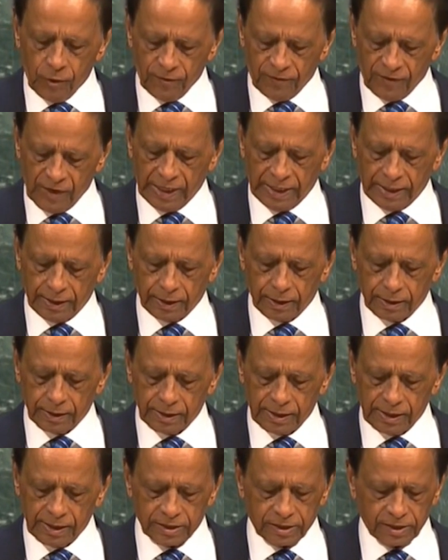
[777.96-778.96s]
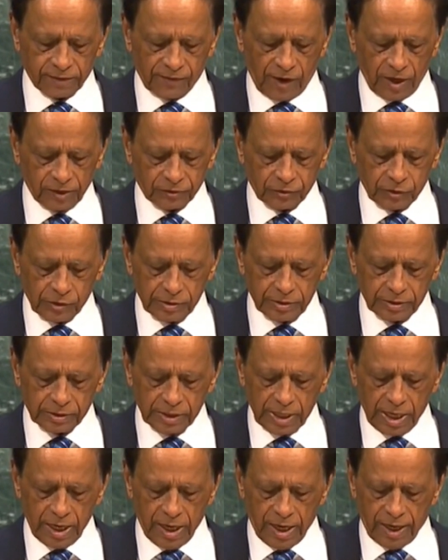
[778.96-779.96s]
fulfilling its
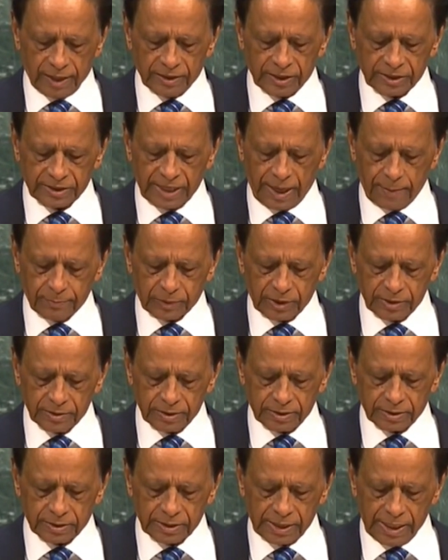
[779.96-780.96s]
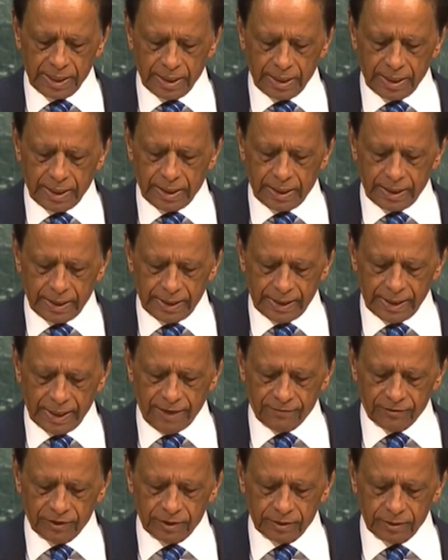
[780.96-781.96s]
functions under chapters
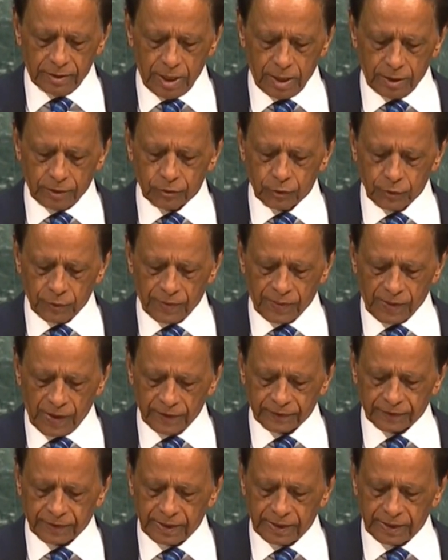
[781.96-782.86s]
11 to